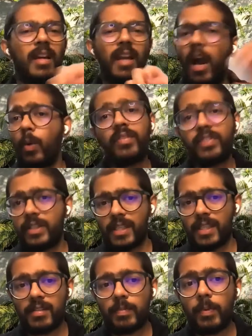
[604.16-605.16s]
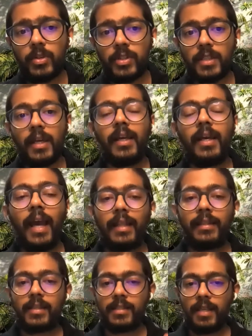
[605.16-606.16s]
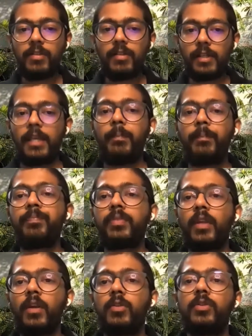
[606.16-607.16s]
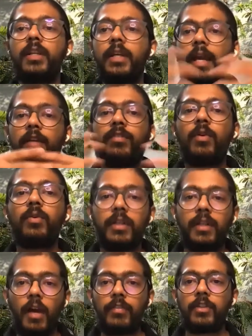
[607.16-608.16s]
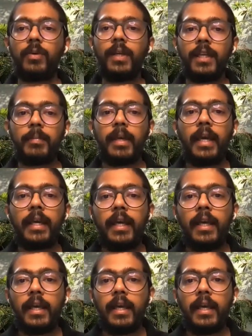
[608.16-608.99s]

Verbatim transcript: right, however it's exposed, and the central team to really kind of own the GraphQL API